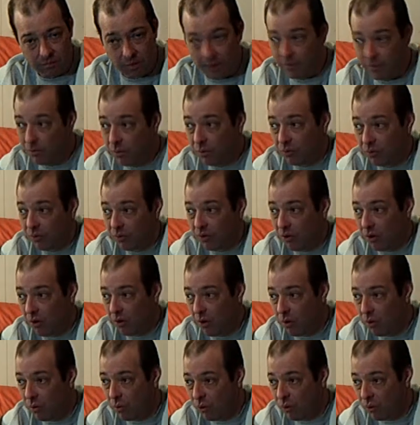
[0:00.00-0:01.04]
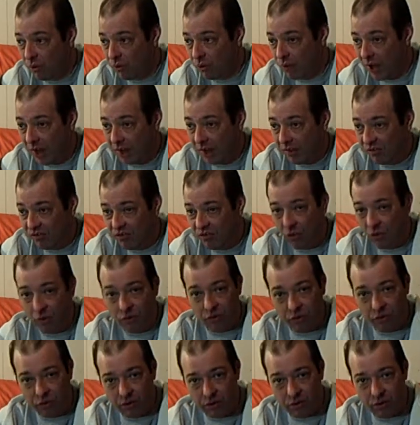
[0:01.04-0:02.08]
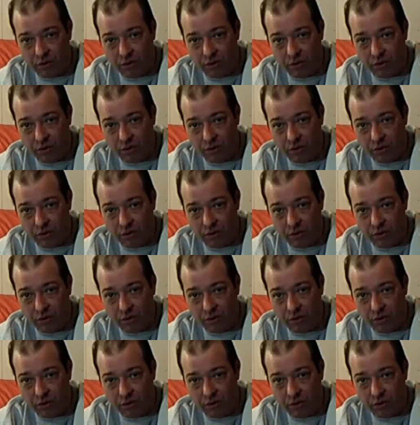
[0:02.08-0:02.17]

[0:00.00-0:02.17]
Maybe we'll start a whole new task force.